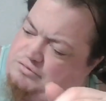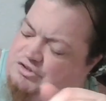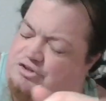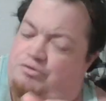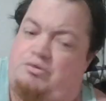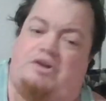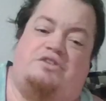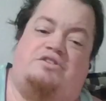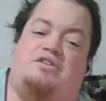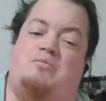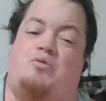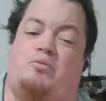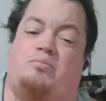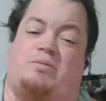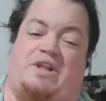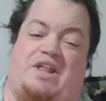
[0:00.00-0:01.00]
do you want to
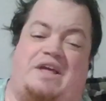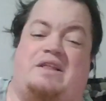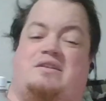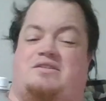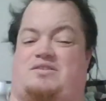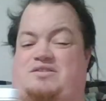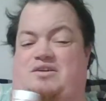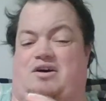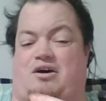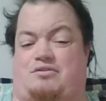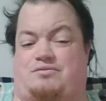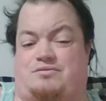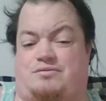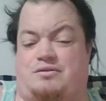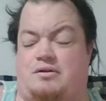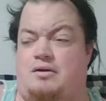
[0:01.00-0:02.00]
see more plant
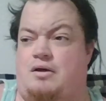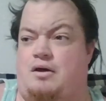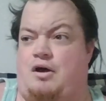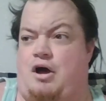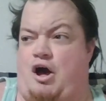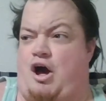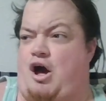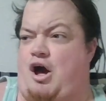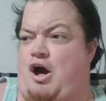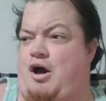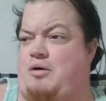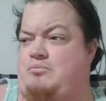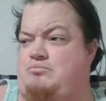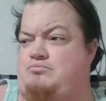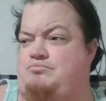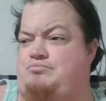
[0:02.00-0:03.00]
stuff?
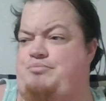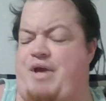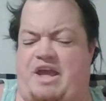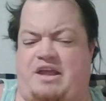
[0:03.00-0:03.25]
Um,